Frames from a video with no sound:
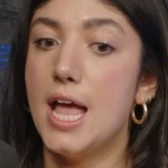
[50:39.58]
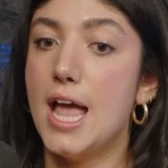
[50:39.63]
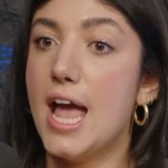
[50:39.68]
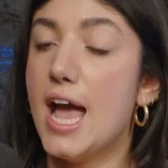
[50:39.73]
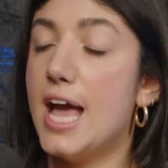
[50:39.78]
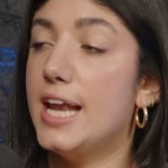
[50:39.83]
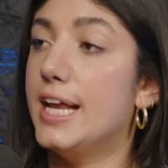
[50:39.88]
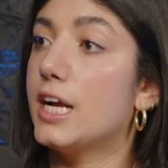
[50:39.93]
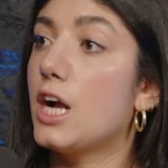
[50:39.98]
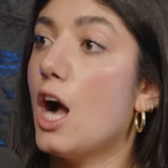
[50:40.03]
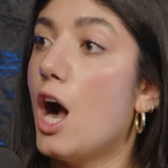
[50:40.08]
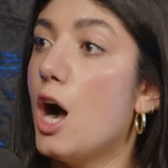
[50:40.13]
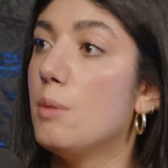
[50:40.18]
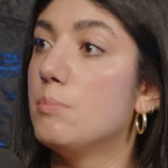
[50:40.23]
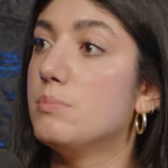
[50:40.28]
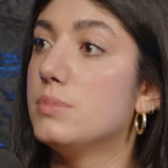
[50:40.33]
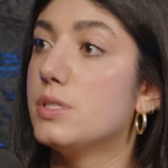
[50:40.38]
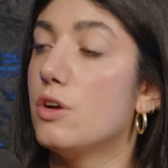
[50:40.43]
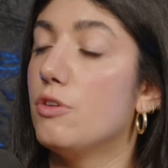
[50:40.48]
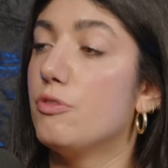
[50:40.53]
and it
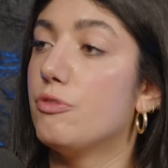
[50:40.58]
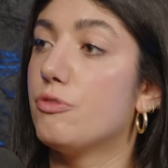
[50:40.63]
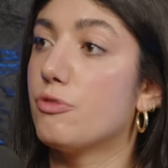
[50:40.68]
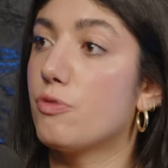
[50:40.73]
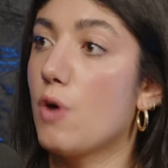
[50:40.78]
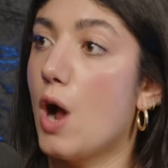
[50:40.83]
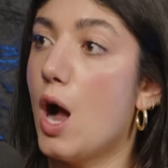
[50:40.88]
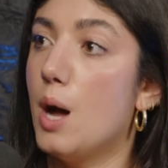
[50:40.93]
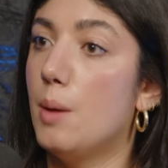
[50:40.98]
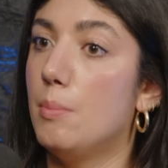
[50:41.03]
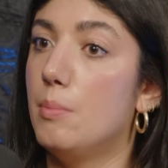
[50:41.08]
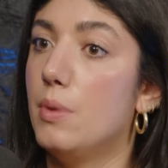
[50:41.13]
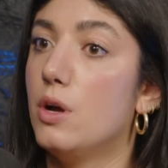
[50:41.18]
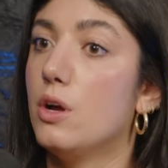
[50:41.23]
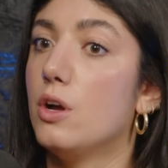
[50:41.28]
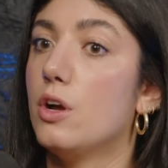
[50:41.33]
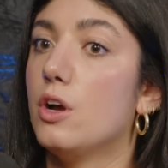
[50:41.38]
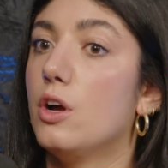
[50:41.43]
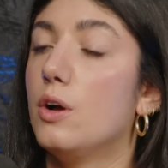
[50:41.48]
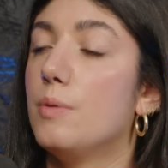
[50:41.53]
comes from
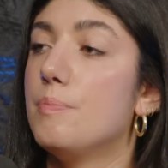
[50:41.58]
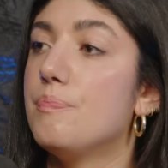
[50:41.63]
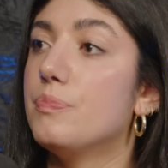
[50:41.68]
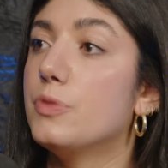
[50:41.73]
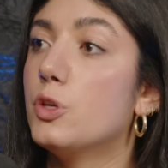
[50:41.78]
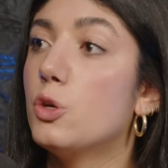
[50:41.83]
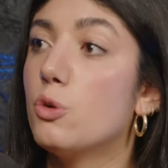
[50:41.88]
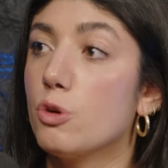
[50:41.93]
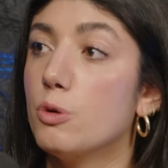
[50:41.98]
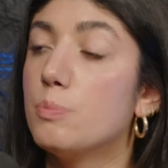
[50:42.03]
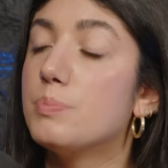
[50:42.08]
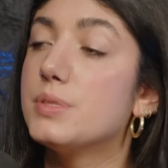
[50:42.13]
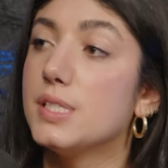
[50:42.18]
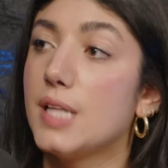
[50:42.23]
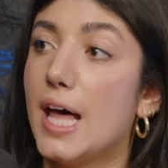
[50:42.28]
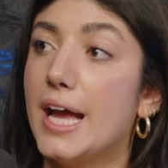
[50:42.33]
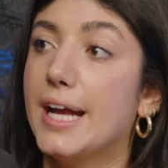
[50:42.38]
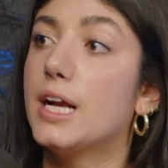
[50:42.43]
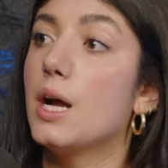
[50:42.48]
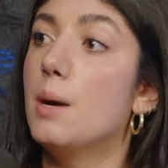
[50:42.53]
groups
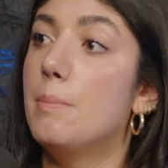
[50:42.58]
like